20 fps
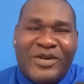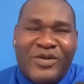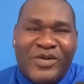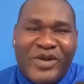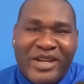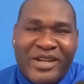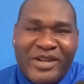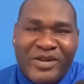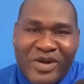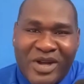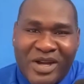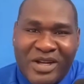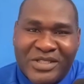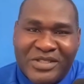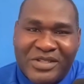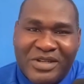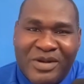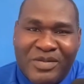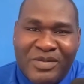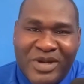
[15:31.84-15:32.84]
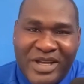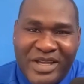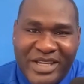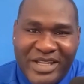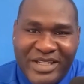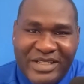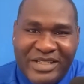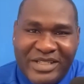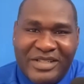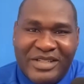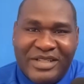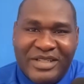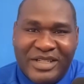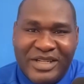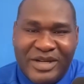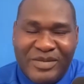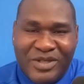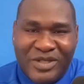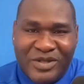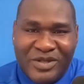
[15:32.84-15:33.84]
ran a rock shop. I had a
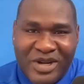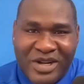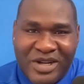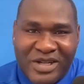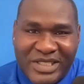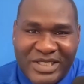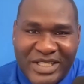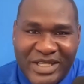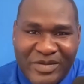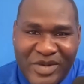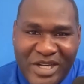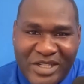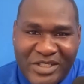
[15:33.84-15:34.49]
couple of rocks in my